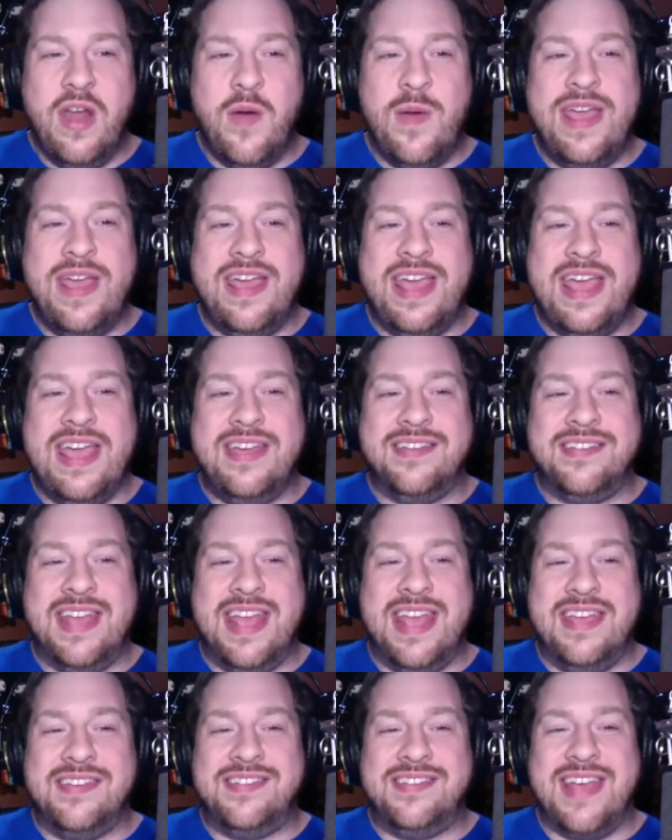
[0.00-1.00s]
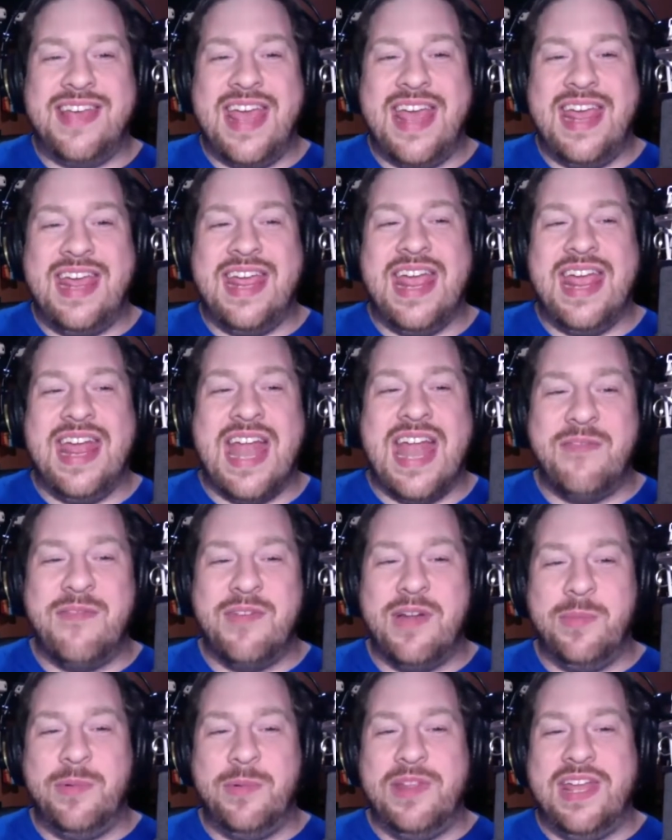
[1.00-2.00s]
he's saying
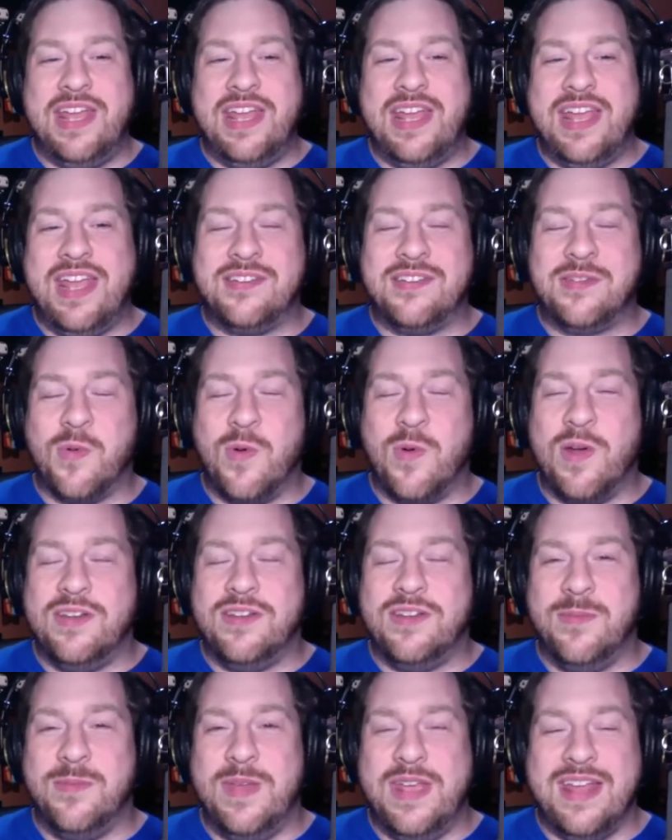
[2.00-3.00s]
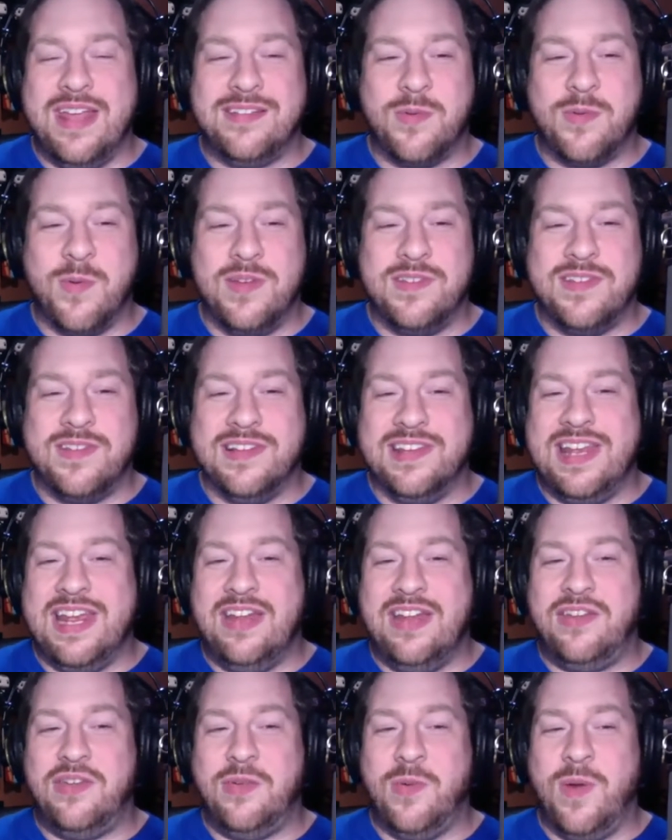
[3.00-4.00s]
inevitably it's going to
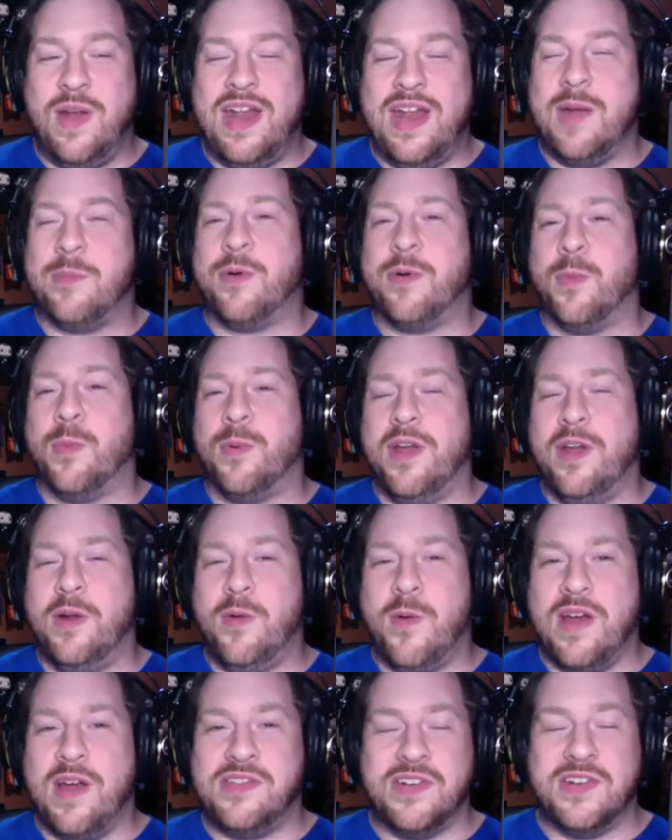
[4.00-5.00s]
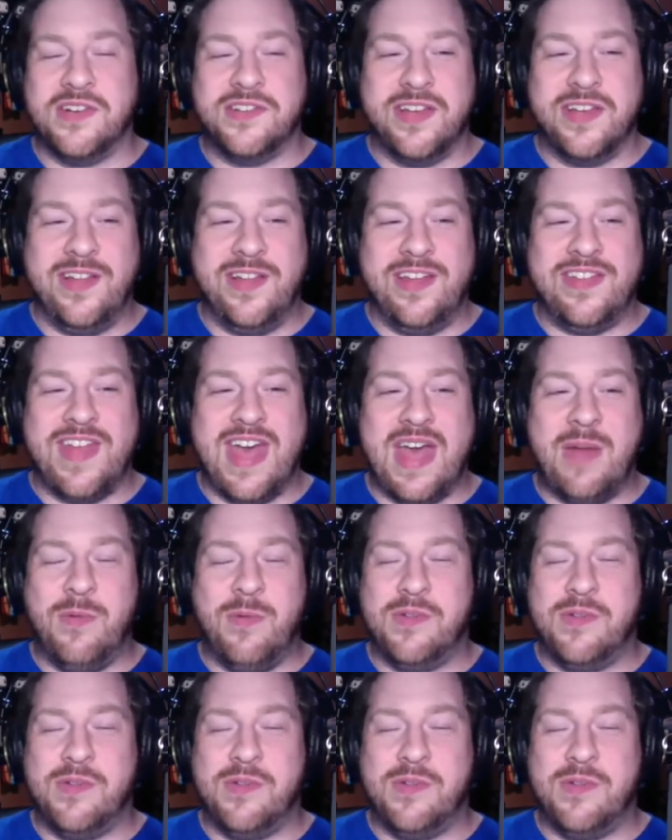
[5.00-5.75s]
lead to an inappropriate question or something like that,